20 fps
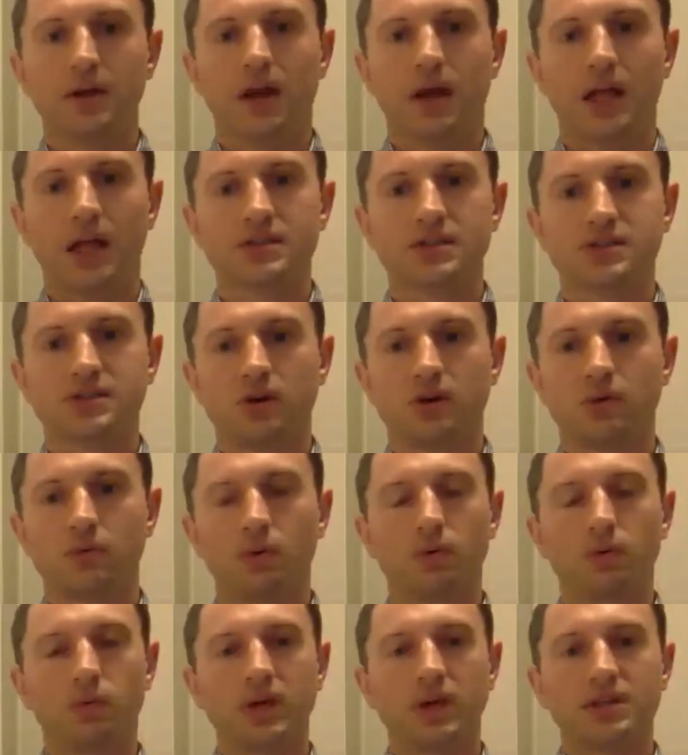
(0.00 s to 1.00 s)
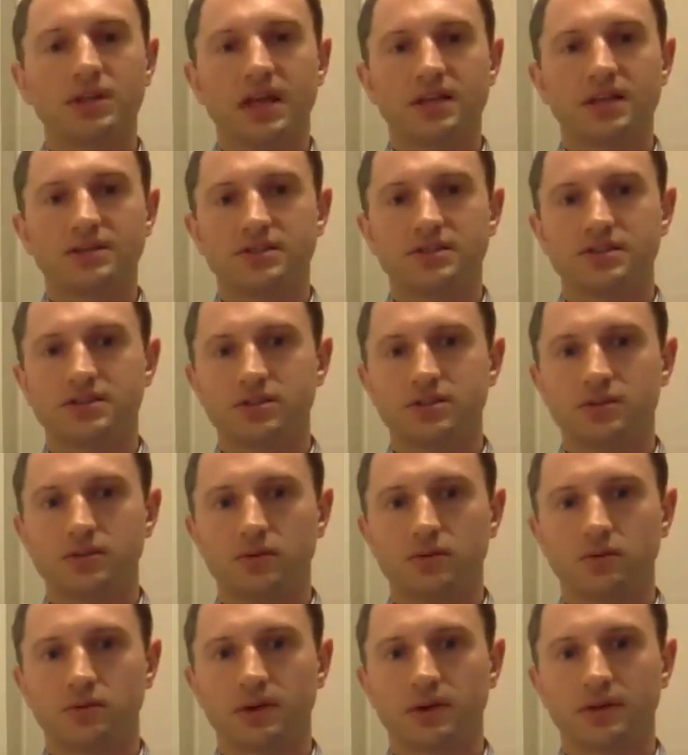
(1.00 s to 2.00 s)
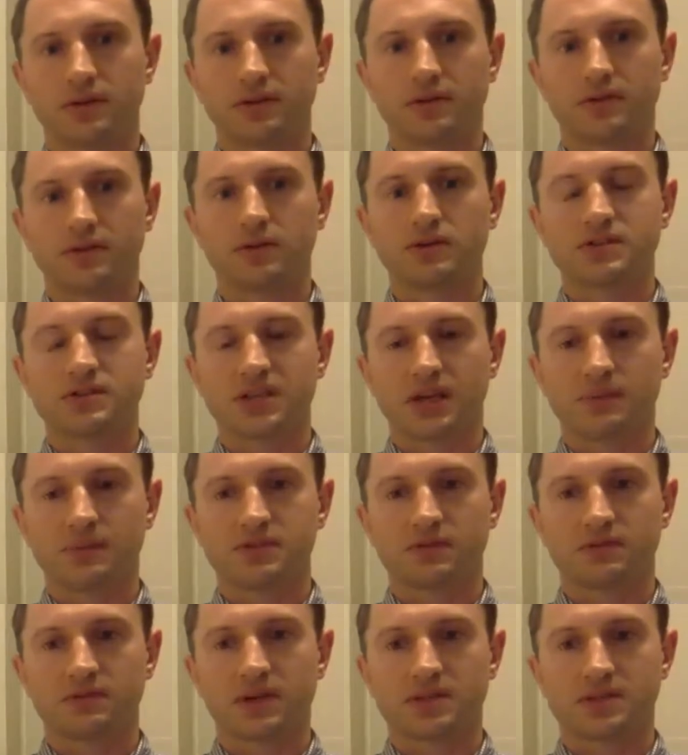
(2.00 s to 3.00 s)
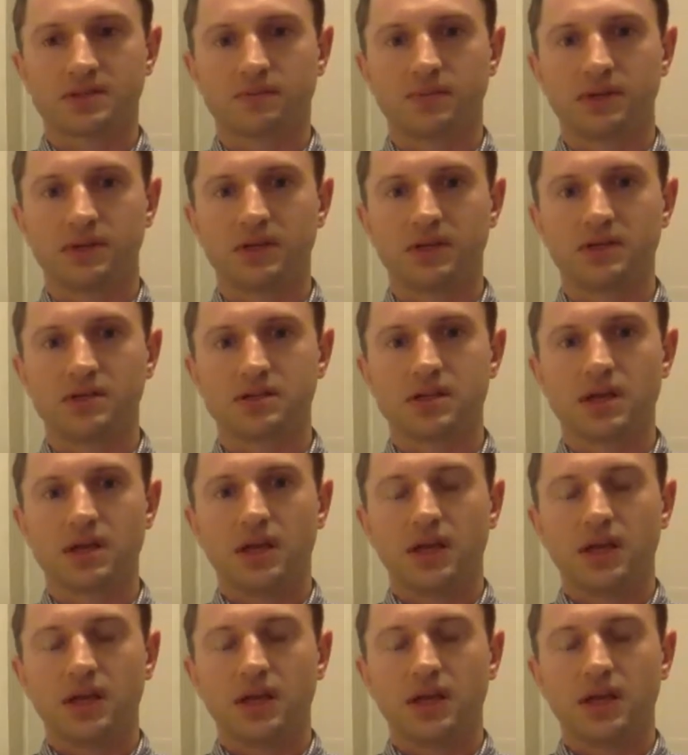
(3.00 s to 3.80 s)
And so what we tend to do with those types of recipes